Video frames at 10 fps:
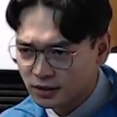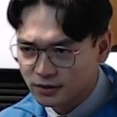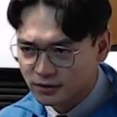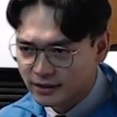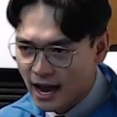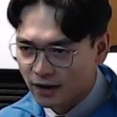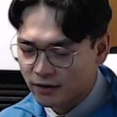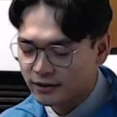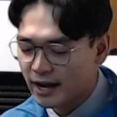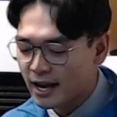tackle
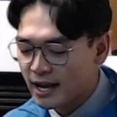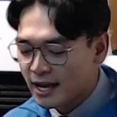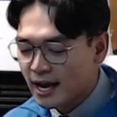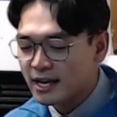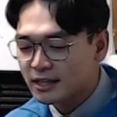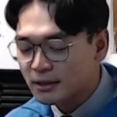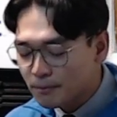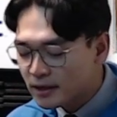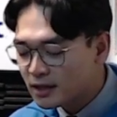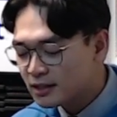on that. And the
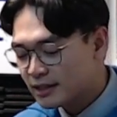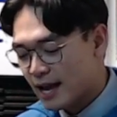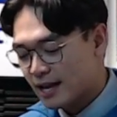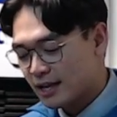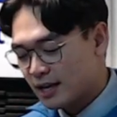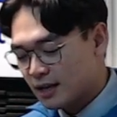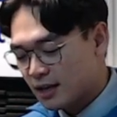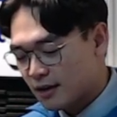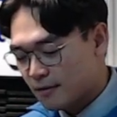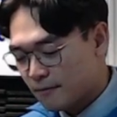bill that
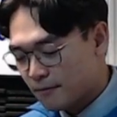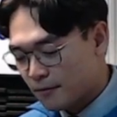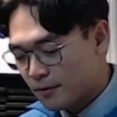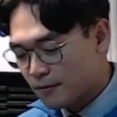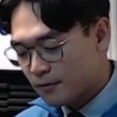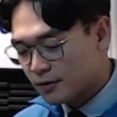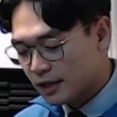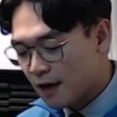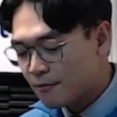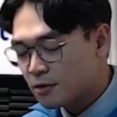for the
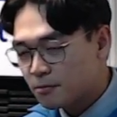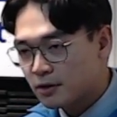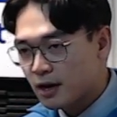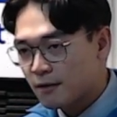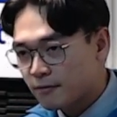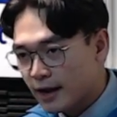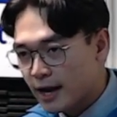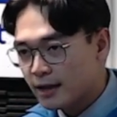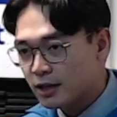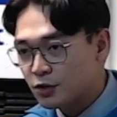governor put out for
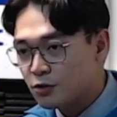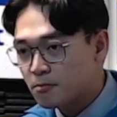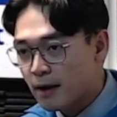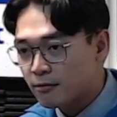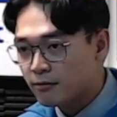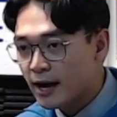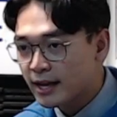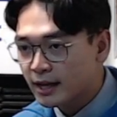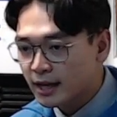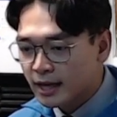ADU by right,
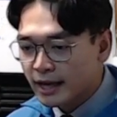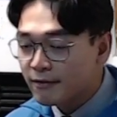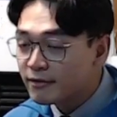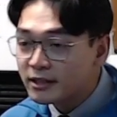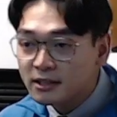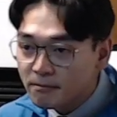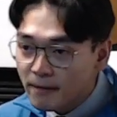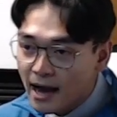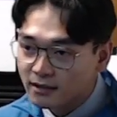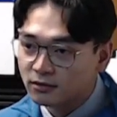if it doesn't
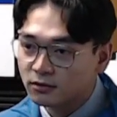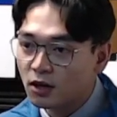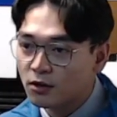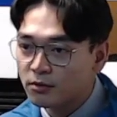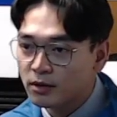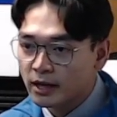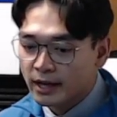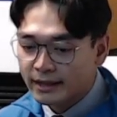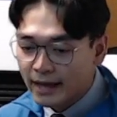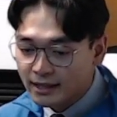pass in Lowell,
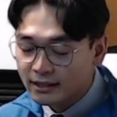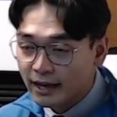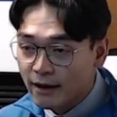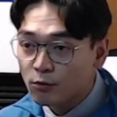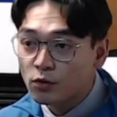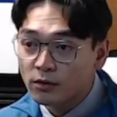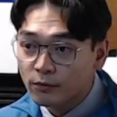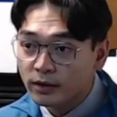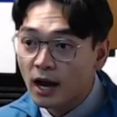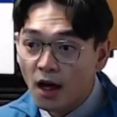that can work
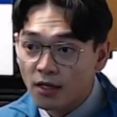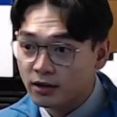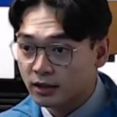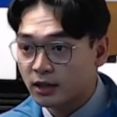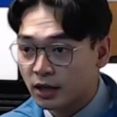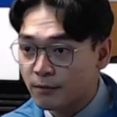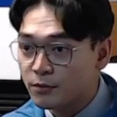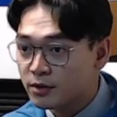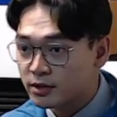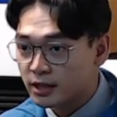with other
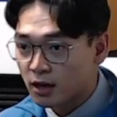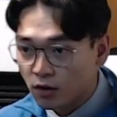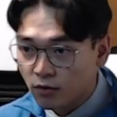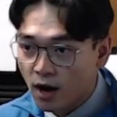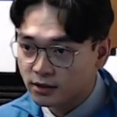community across the